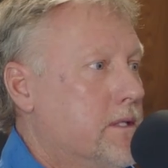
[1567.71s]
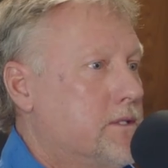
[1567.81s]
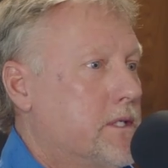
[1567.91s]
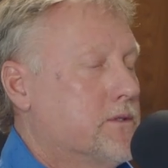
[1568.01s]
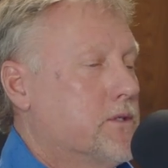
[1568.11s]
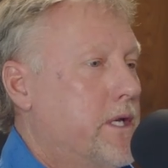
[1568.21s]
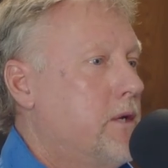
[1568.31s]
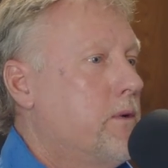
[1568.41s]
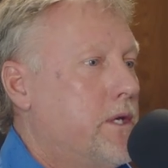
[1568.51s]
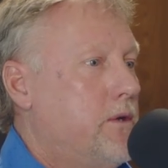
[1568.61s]
said, is there
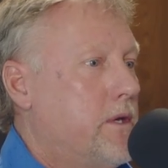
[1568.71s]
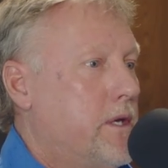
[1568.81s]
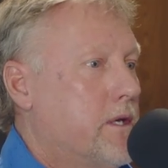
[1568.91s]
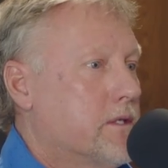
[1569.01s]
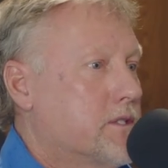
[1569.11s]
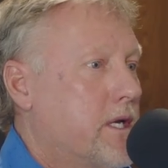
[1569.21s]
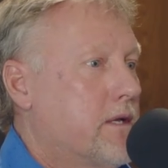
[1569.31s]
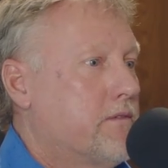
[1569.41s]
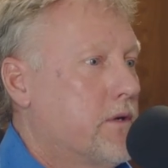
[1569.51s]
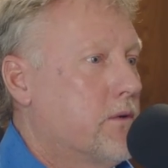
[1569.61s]
any way you can get a
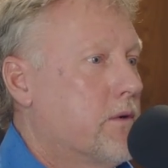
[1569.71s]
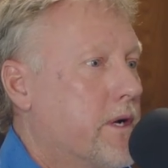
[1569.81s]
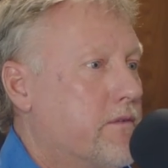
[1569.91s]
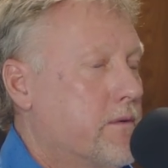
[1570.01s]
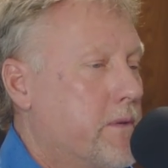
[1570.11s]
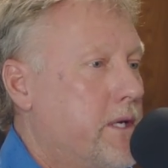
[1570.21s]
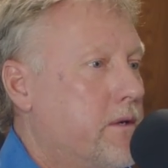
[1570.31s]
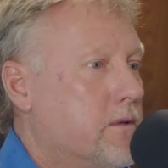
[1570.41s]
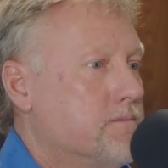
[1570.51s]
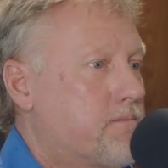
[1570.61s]
signed photograph from
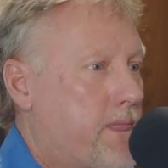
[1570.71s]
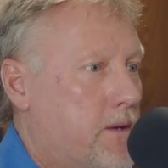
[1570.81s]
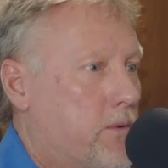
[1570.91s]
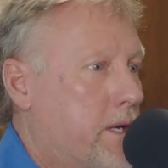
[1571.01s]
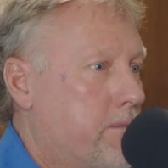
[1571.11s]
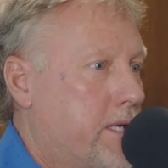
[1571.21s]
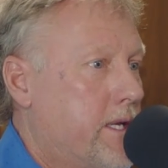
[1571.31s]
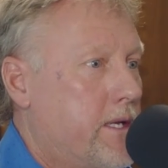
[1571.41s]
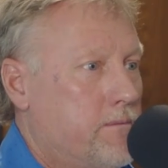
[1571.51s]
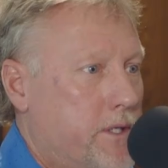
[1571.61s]
Hale and write my
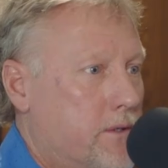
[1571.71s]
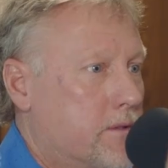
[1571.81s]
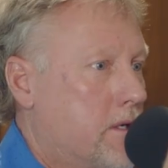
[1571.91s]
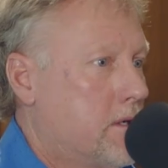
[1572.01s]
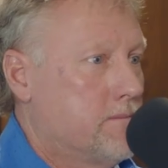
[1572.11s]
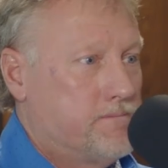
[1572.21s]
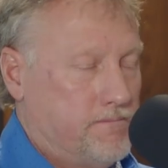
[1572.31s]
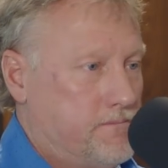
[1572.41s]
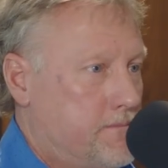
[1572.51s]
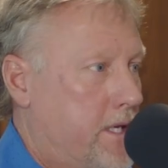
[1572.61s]
name, Dear Tom?
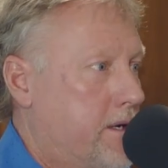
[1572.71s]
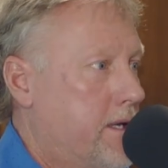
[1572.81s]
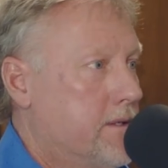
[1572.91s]
No.